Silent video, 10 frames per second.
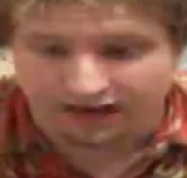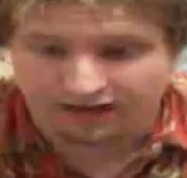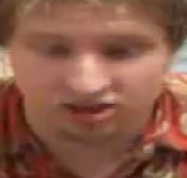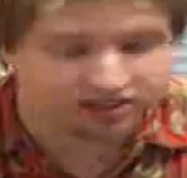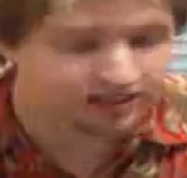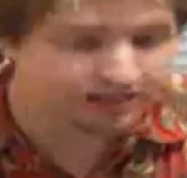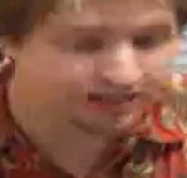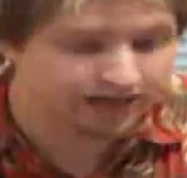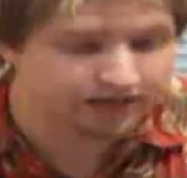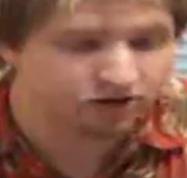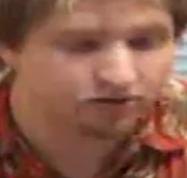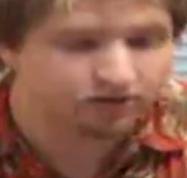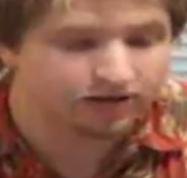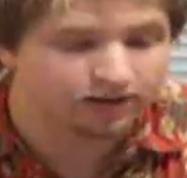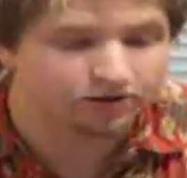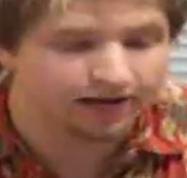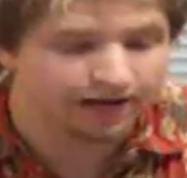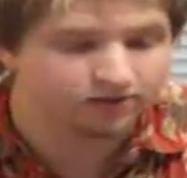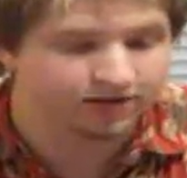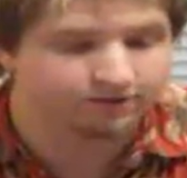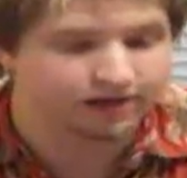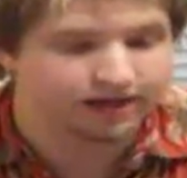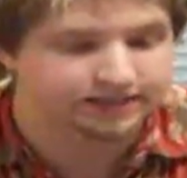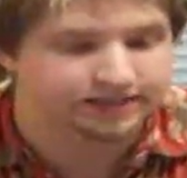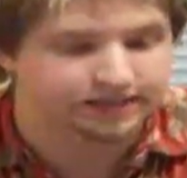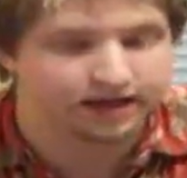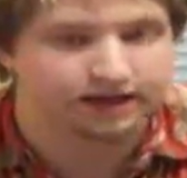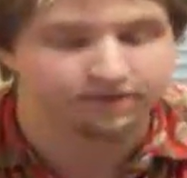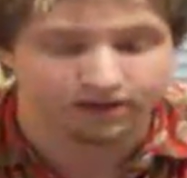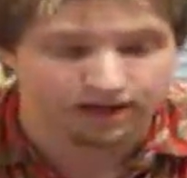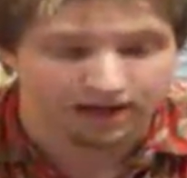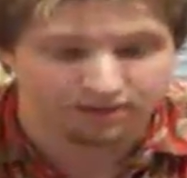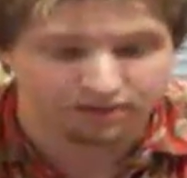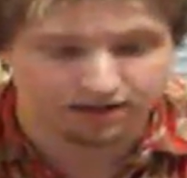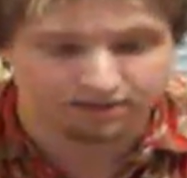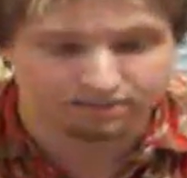just decide to go to another account and release stuff about the